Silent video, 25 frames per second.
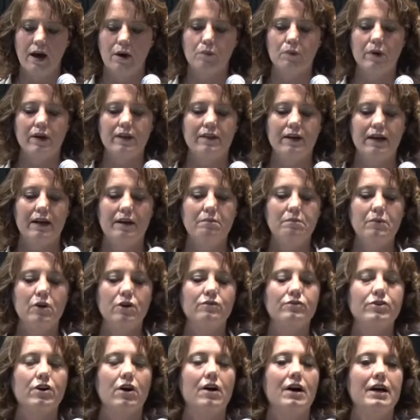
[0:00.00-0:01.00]
We then
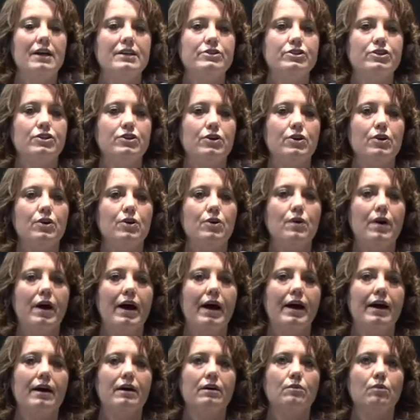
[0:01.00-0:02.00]
moved on to,
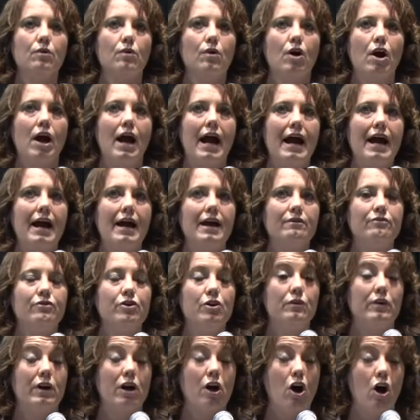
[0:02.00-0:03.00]
if
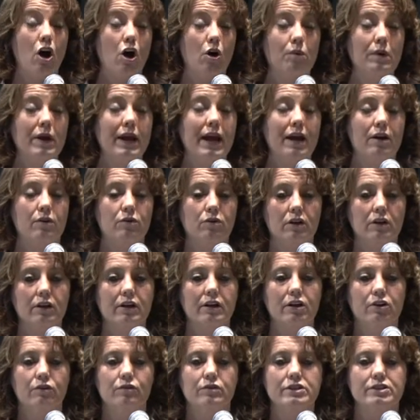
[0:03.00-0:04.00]
you recall, we had really
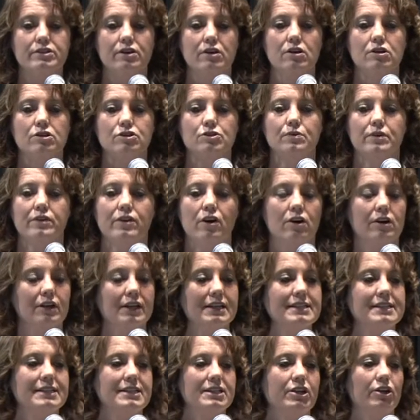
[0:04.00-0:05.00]
good results with our
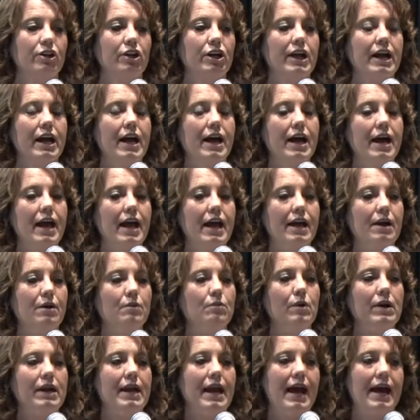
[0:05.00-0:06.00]
Listeria,
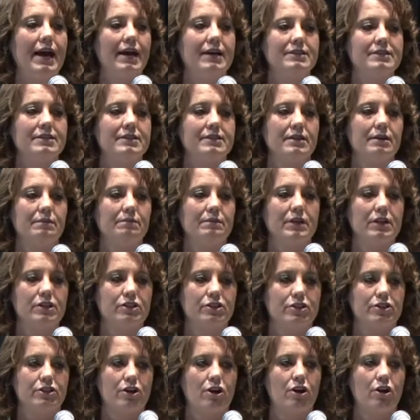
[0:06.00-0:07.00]
and we had some
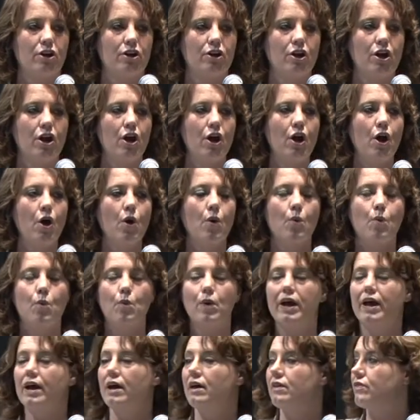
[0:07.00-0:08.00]
concern
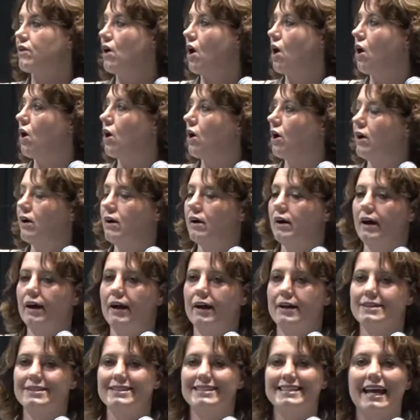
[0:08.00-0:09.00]
with our
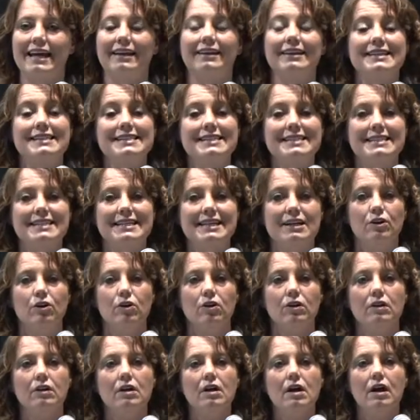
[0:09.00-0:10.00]
stainless
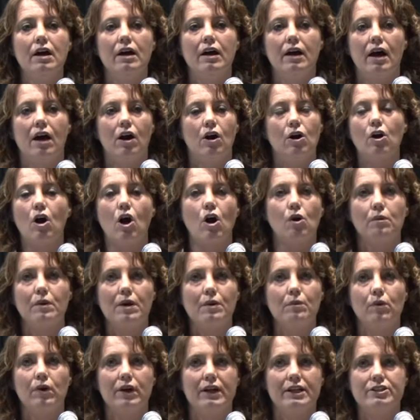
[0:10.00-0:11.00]
steel, or we
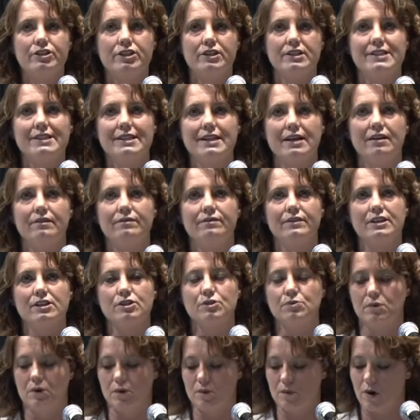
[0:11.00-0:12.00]
wanted to see if
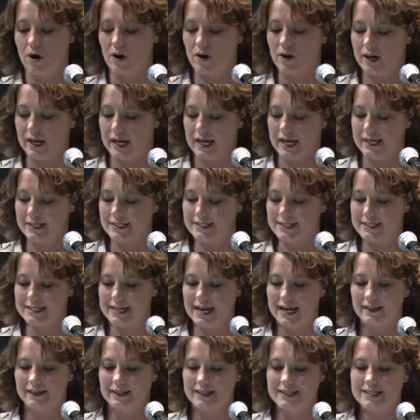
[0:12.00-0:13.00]
this would work in
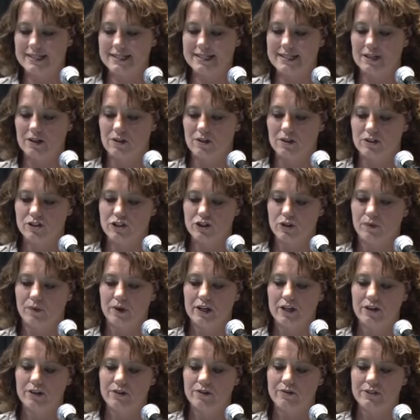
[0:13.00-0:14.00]
stainless steel to
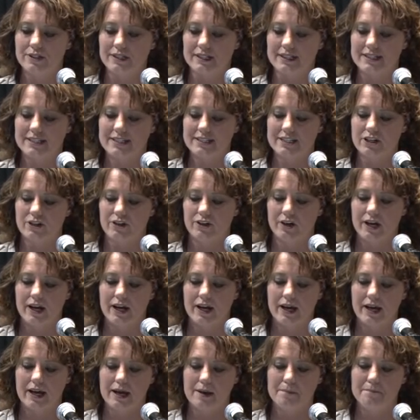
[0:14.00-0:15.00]
reduce
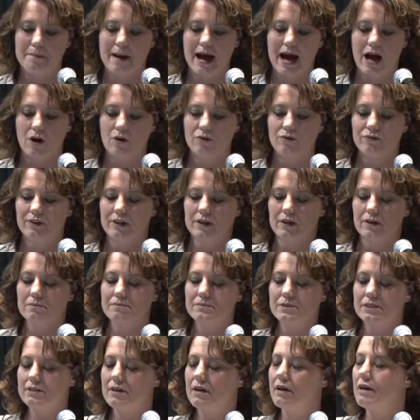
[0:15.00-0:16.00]
Listeria in
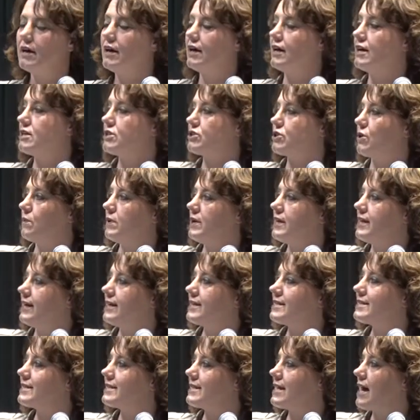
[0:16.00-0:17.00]
biofilms. So we did
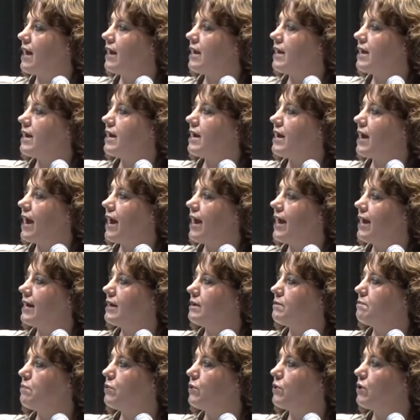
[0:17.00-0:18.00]
a study
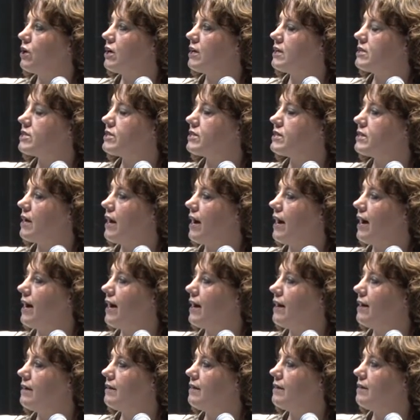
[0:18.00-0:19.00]
and put
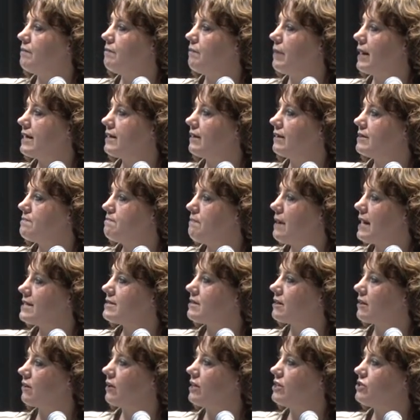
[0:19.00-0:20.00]

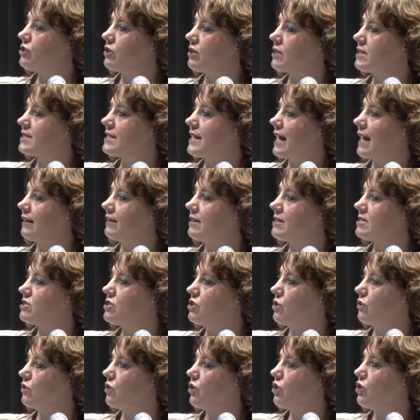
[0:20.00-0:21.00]
basically took stainless
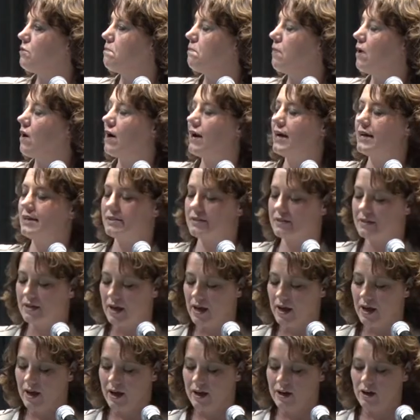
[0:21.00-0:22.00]
steel coupons
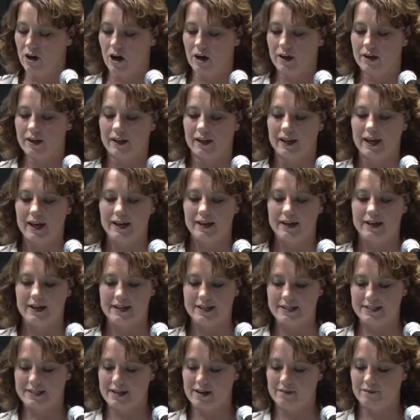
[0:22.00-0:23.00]
inoculated
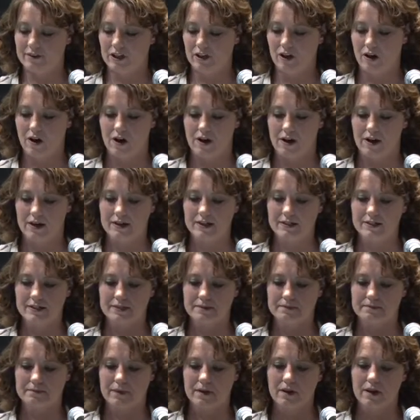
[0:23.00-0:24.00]
at 7 logs.